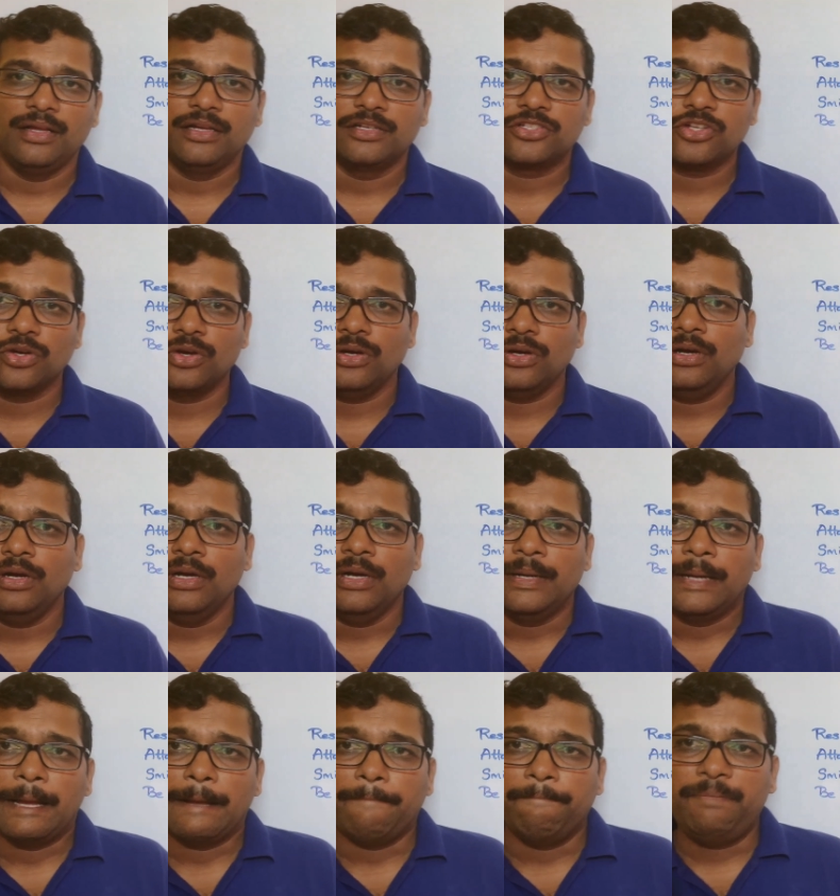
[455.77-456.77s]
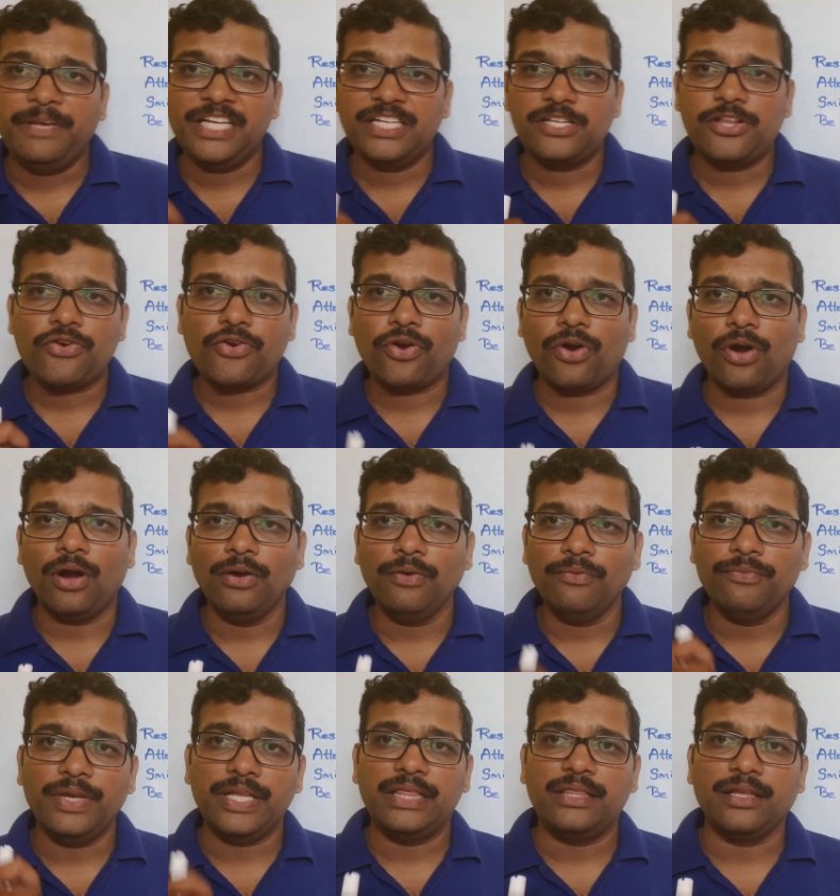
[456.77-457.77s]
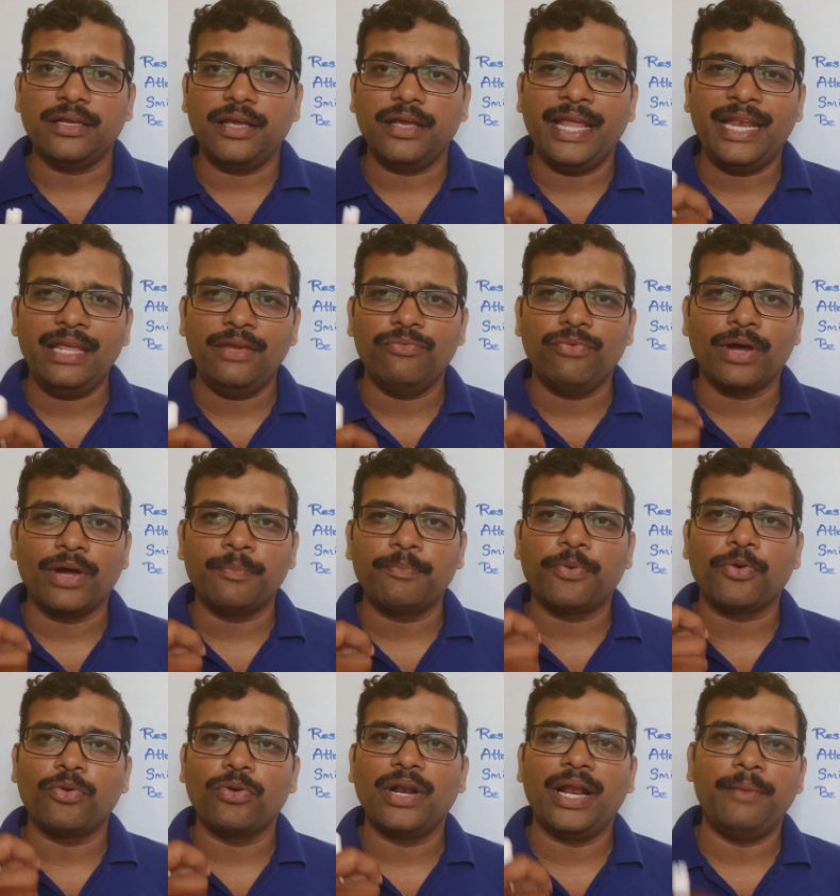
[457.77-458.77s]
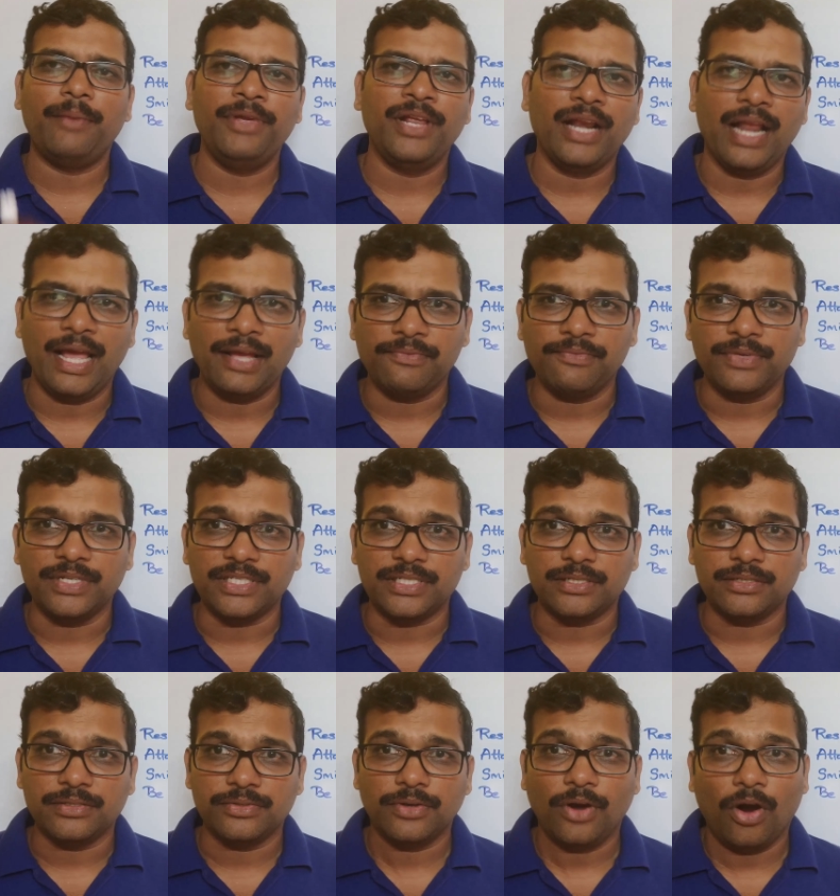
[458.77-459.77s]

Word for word: so be strong with any one programming language